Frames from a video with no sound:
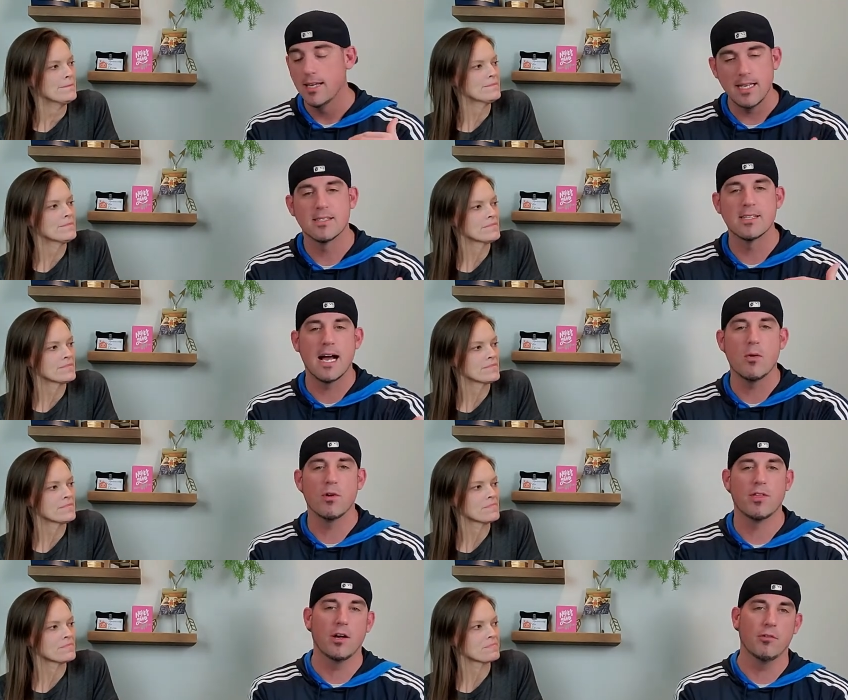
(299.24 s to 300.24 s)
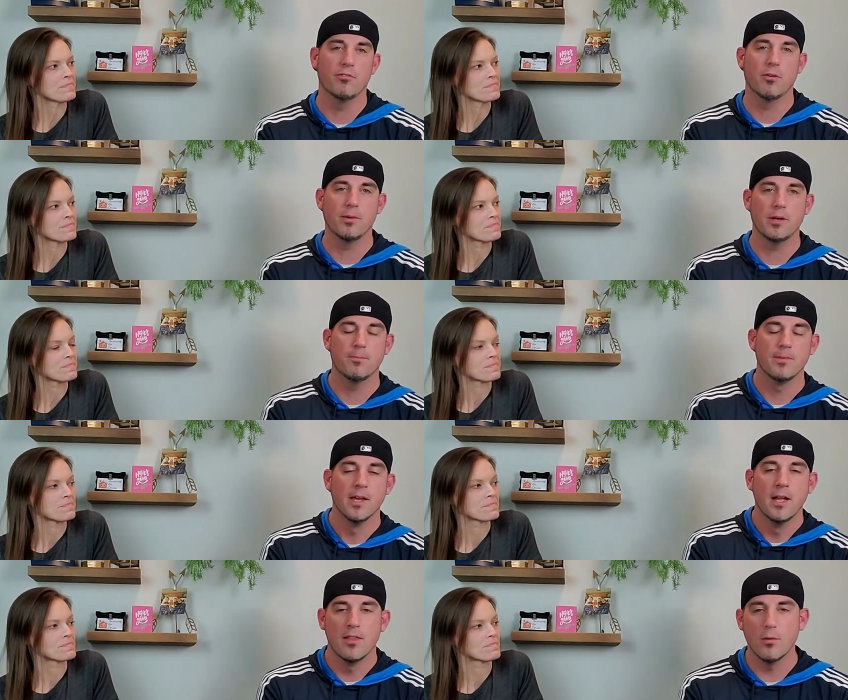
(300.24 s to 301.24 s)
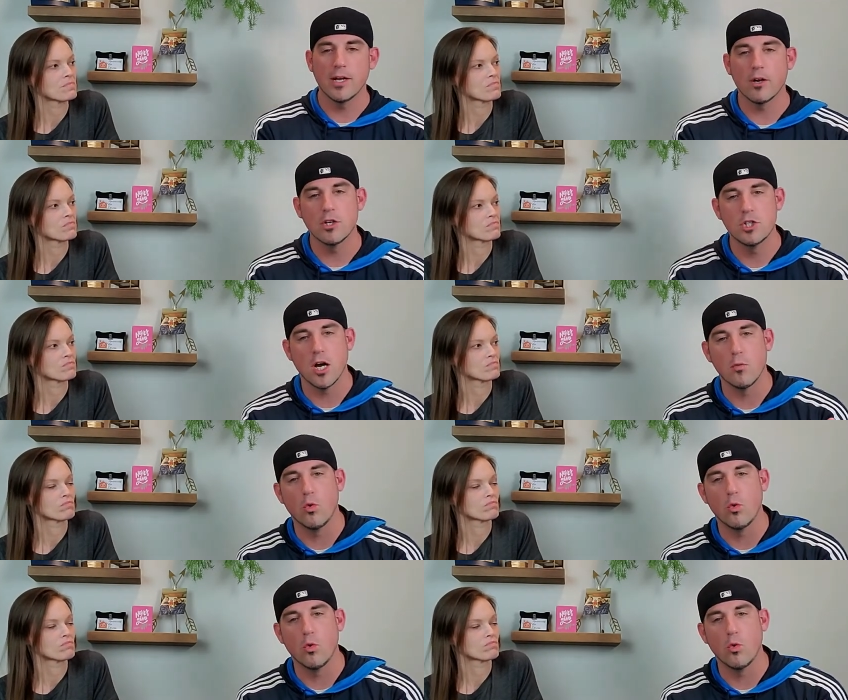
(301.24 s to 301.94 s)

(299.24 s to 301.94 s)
Speaker 1: is not withheld from you. Then we go to John